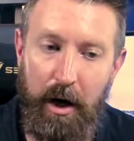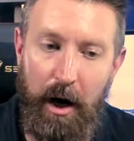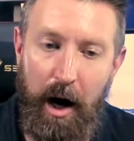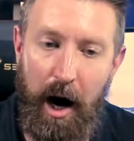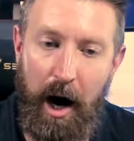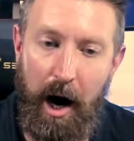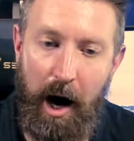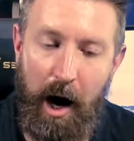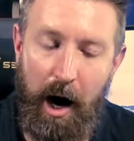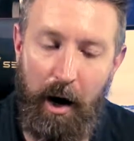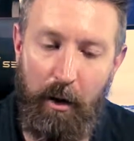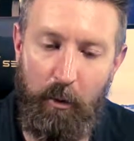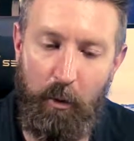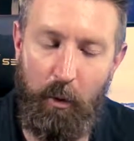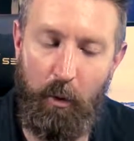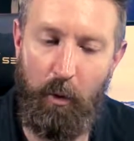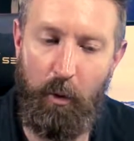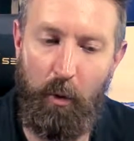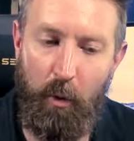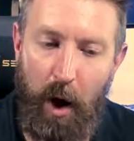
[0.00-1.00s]

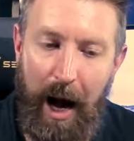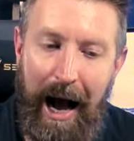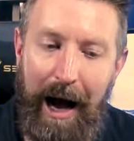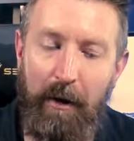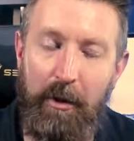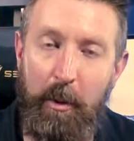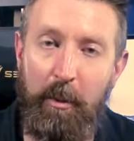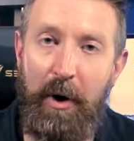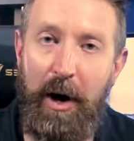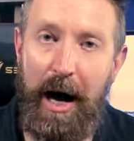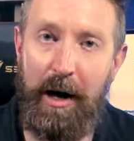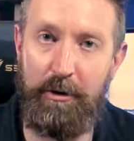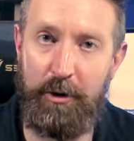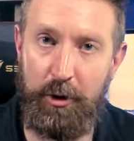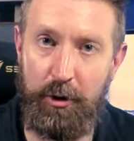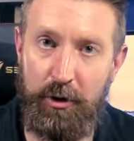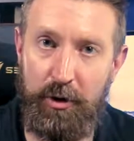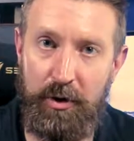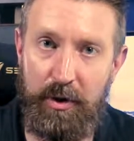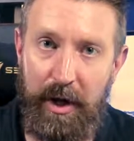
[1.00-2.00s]
how the
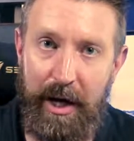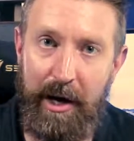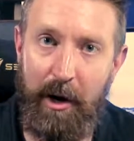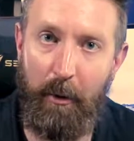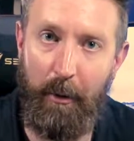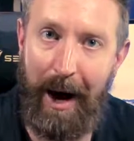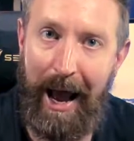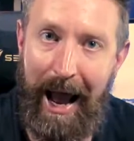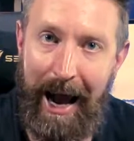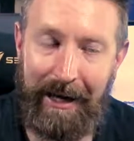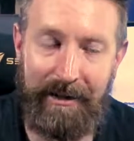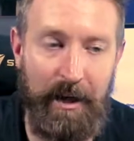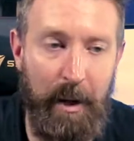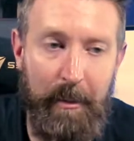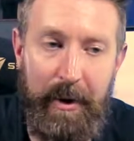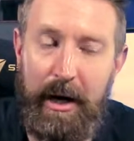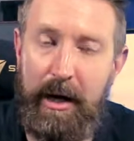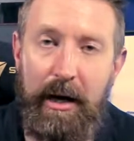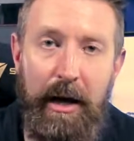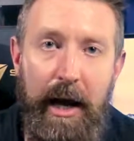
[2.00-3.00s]
browsers interact.
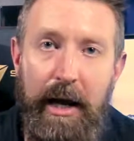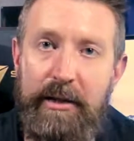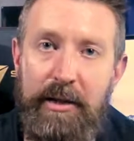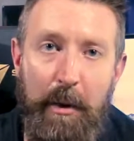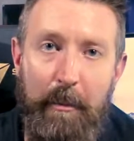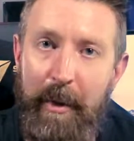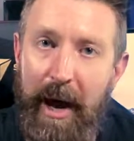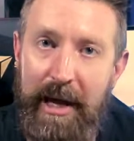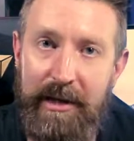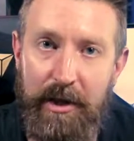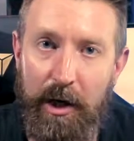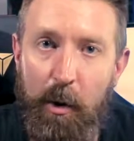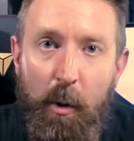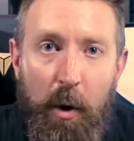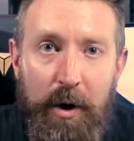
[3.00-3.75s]
It's amazing.